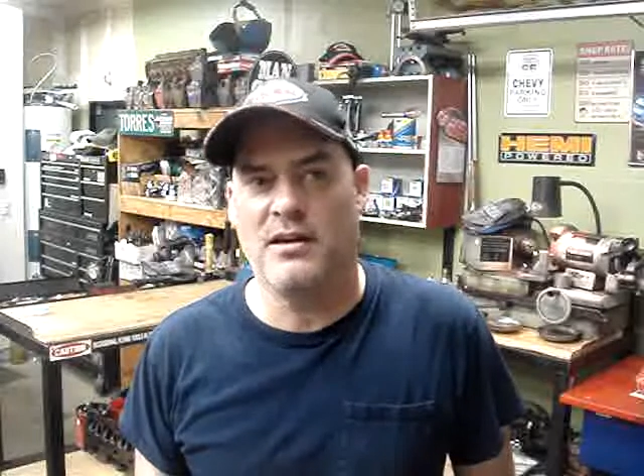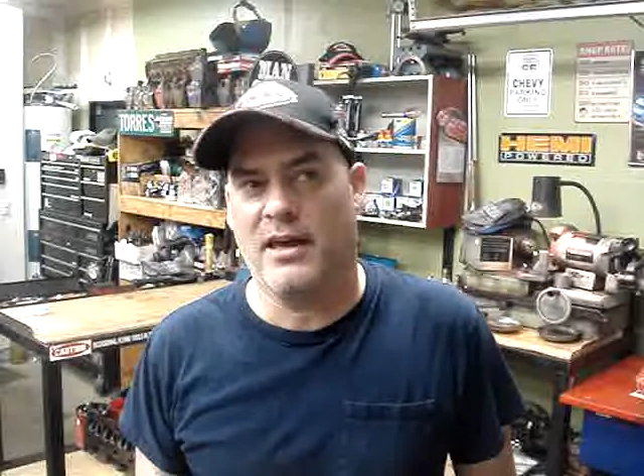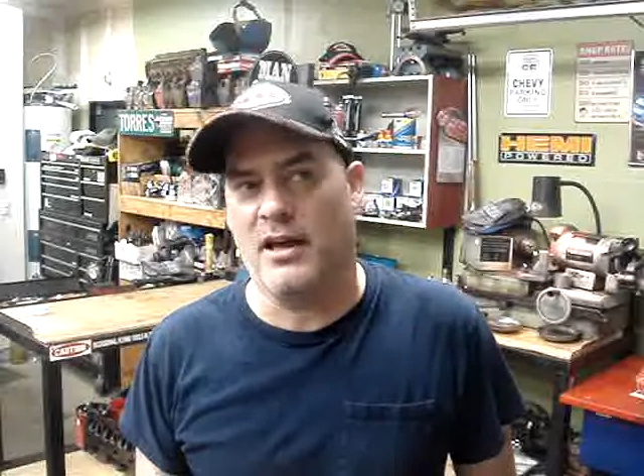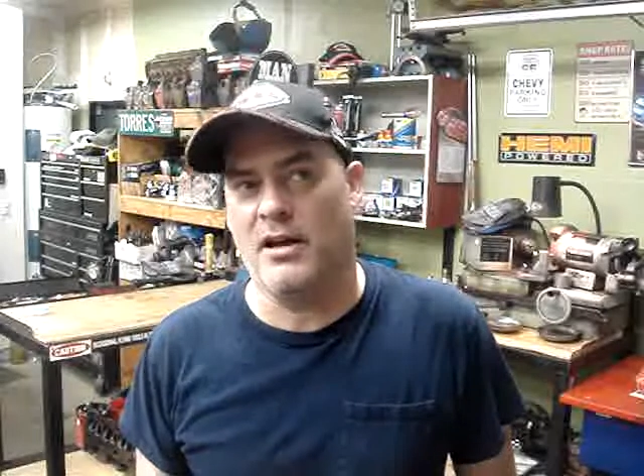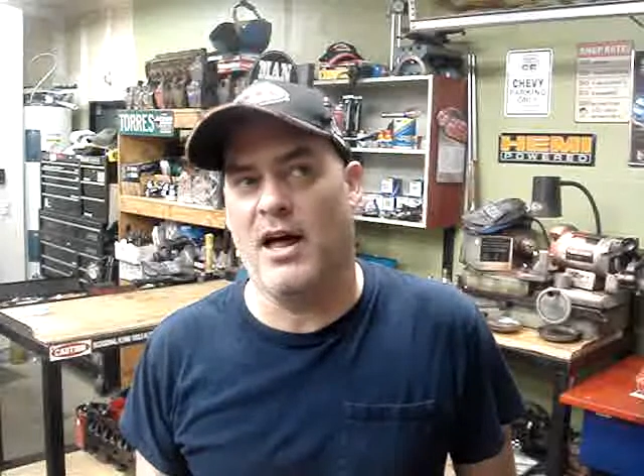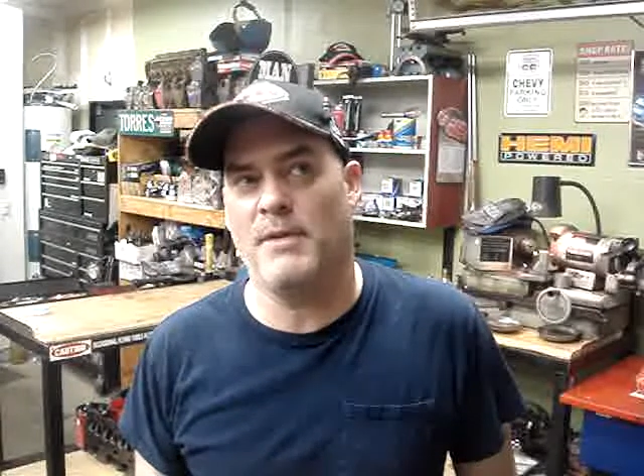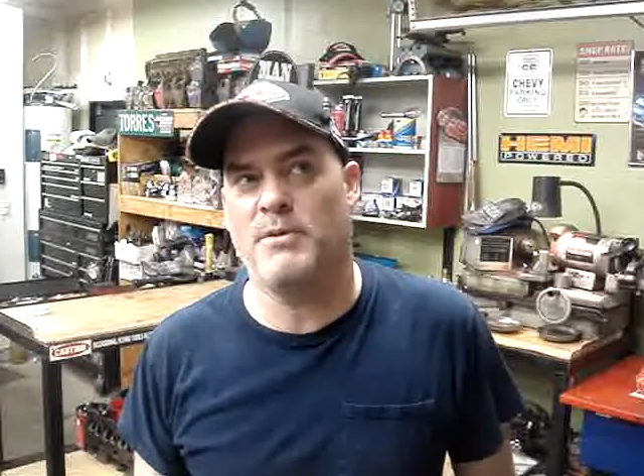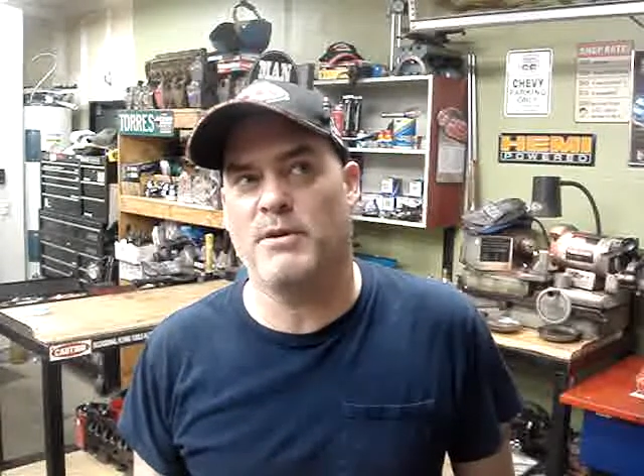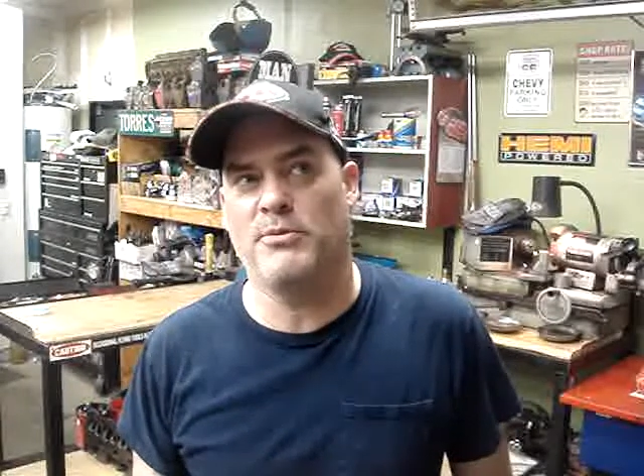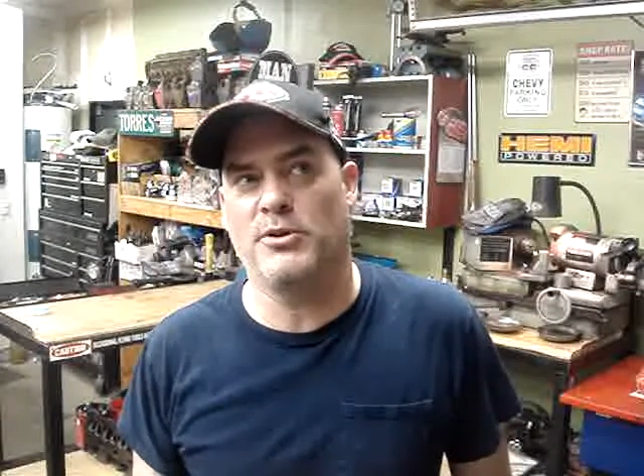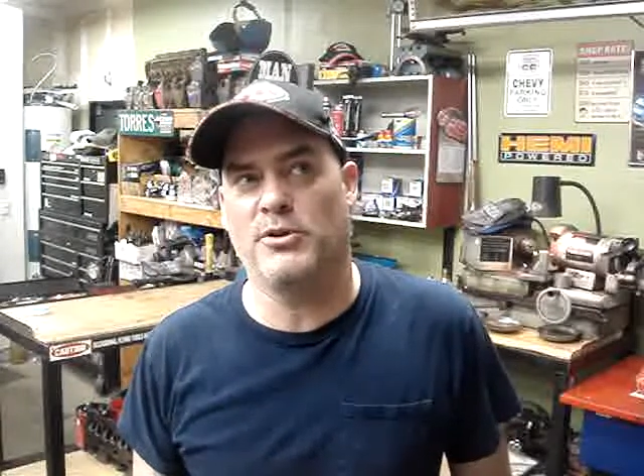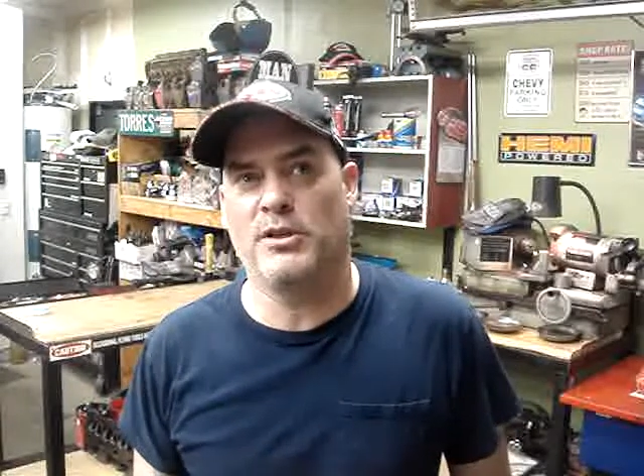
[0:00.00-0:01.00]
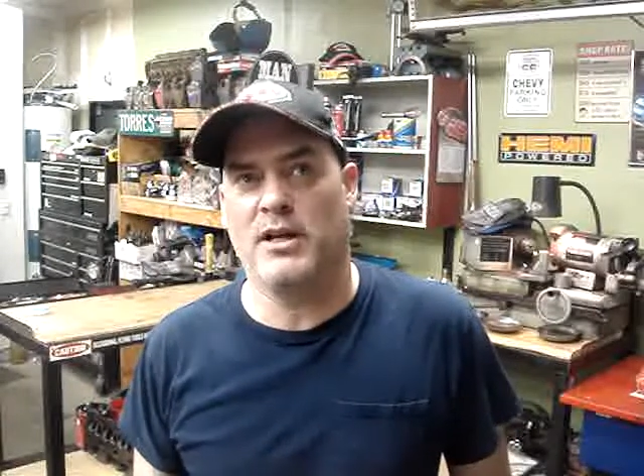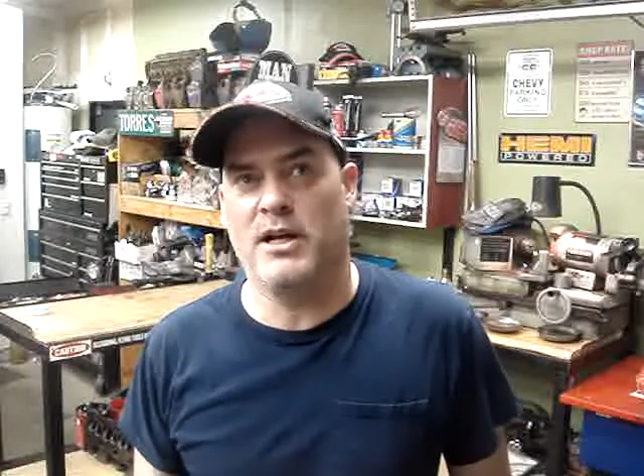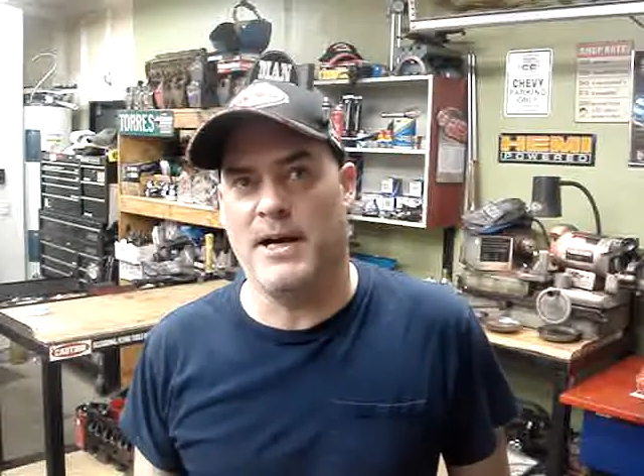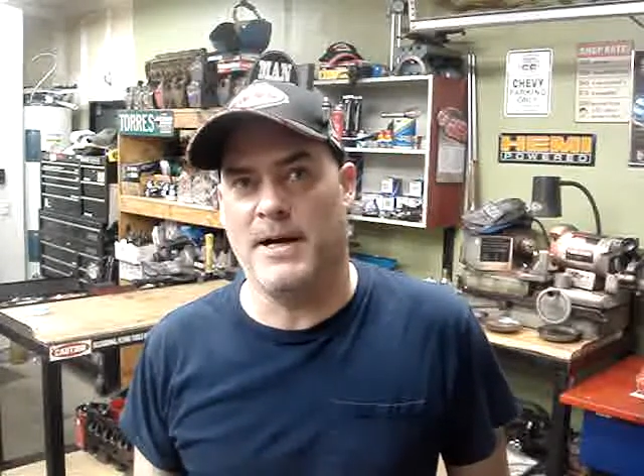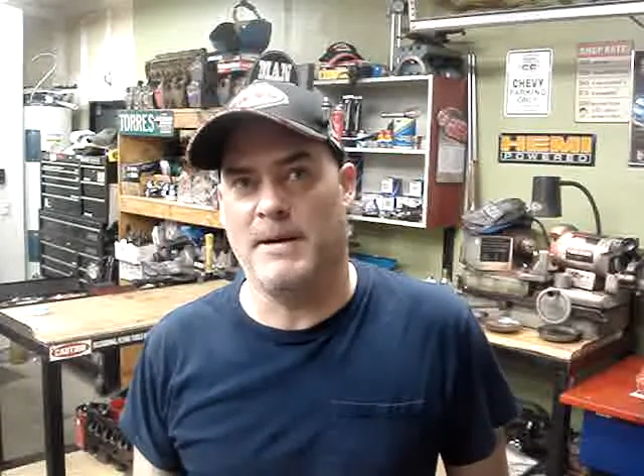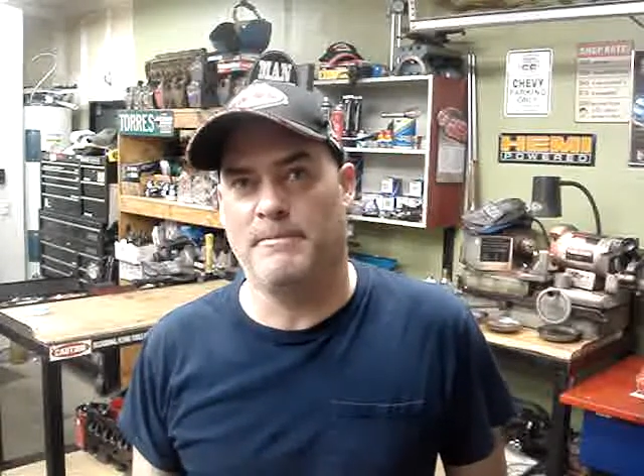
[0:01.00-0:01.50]
and a lot of people,
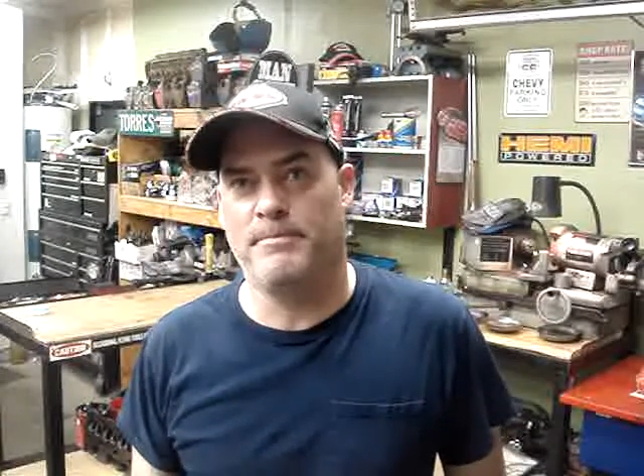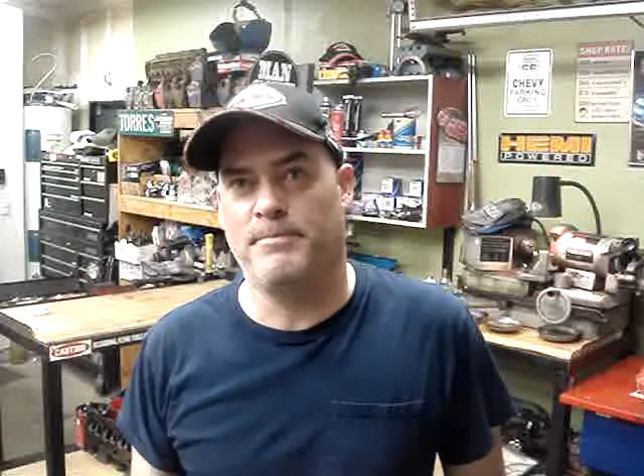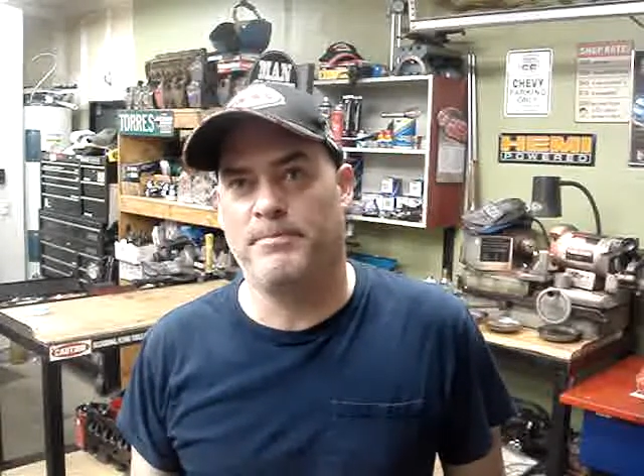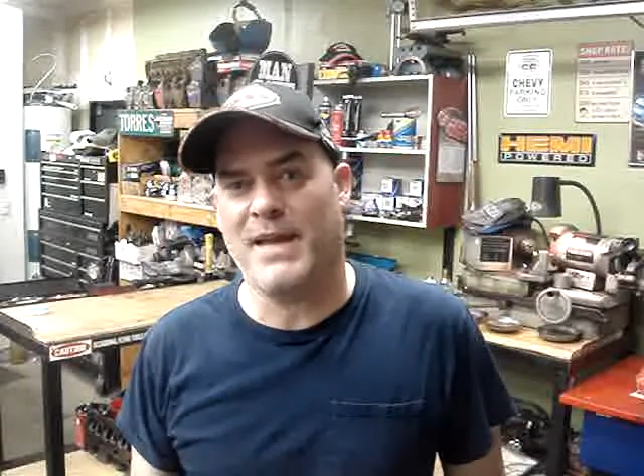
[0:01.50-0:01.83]
I